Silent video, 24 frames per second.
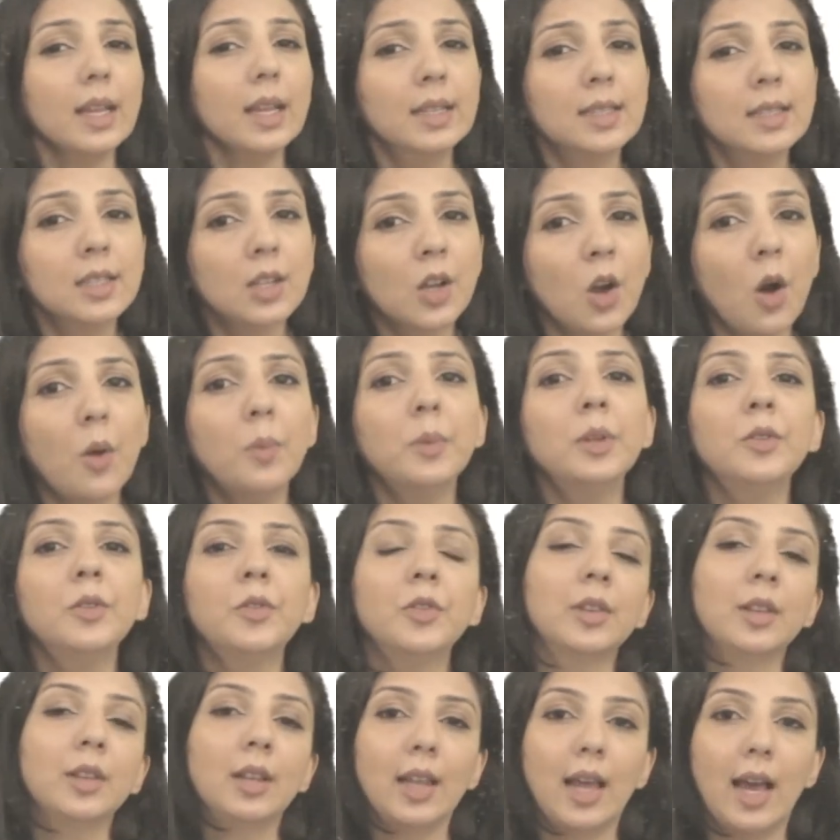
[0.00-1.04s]
It's common
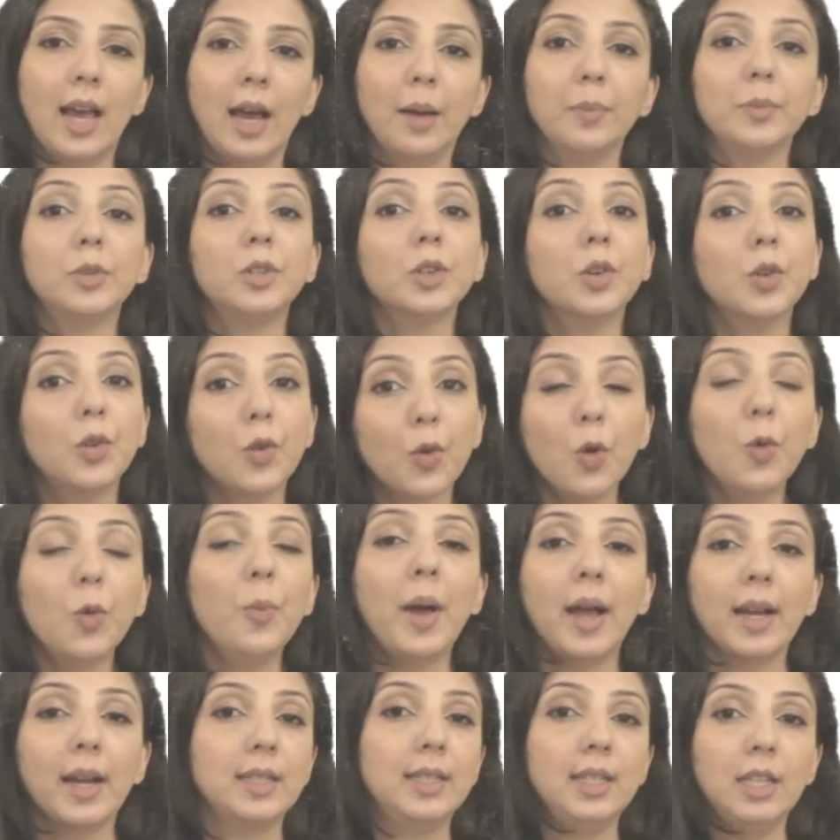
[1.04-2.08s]
for the lab to grow
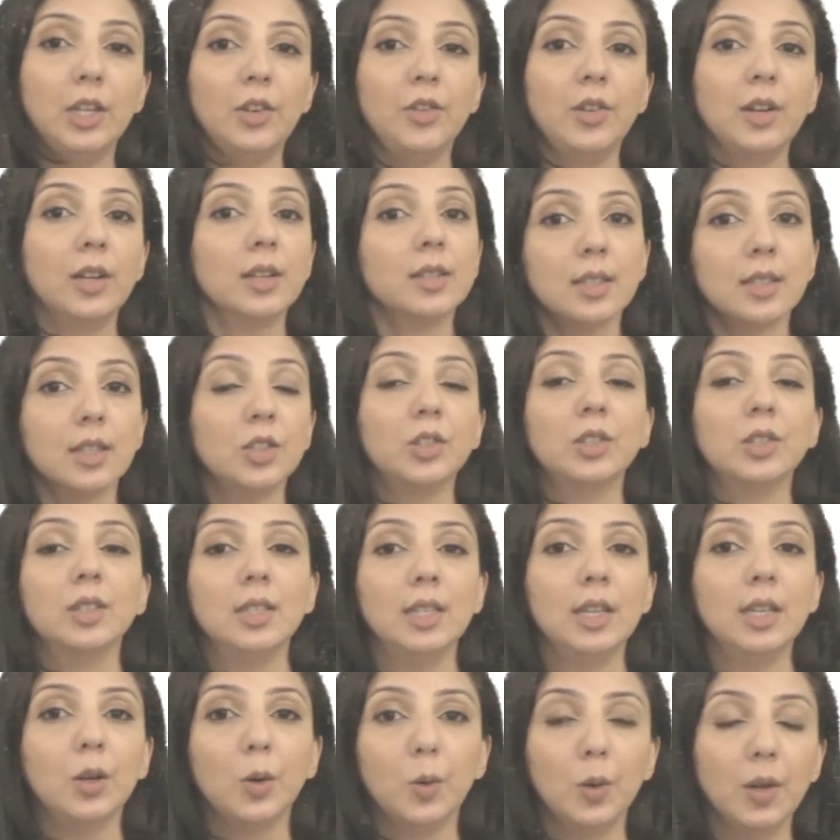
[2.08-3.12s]
bacteria such
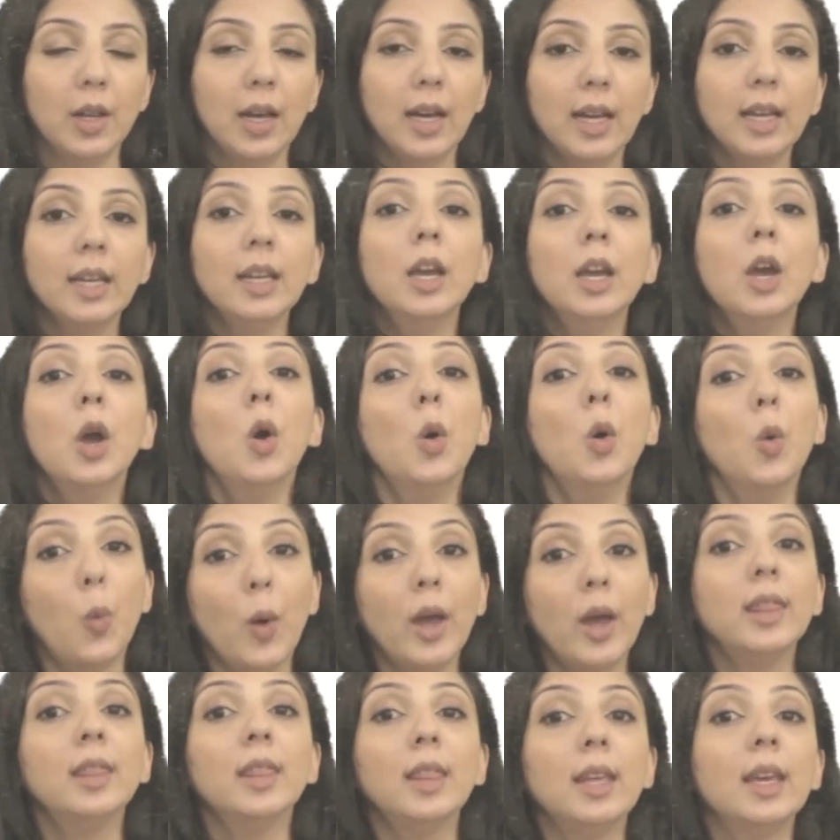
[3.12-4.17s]
as E. coli
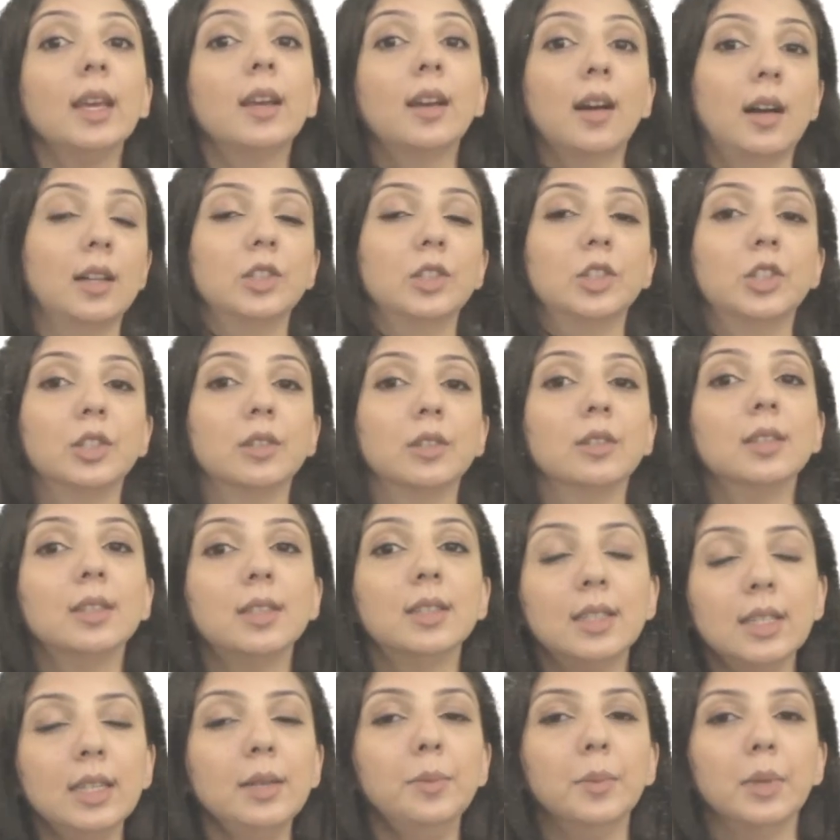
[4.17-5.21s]
when they culture the
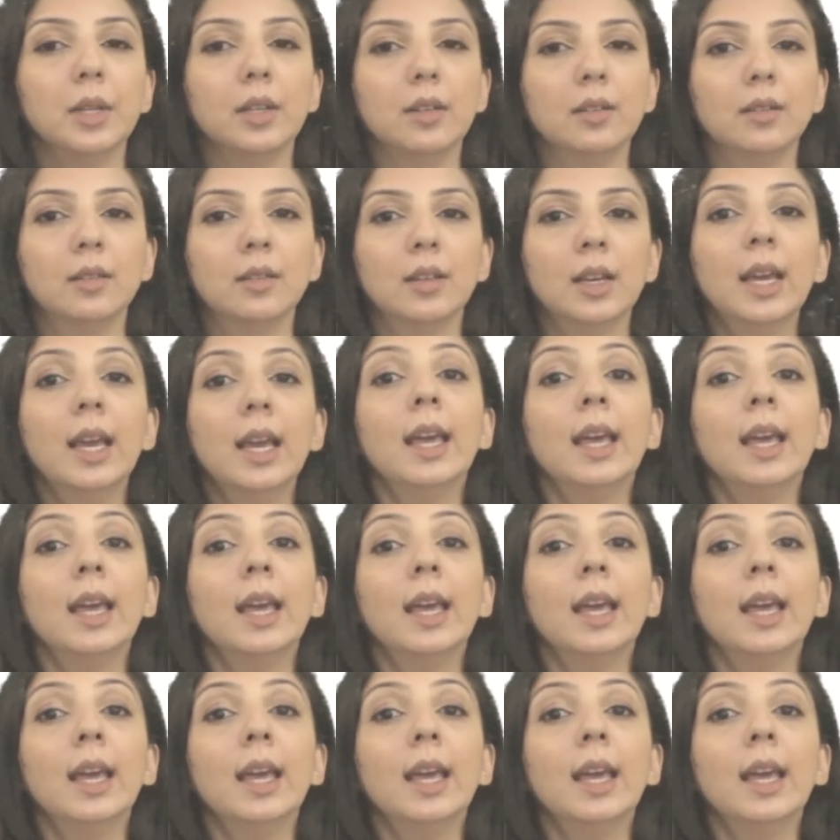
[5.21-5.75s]
semen.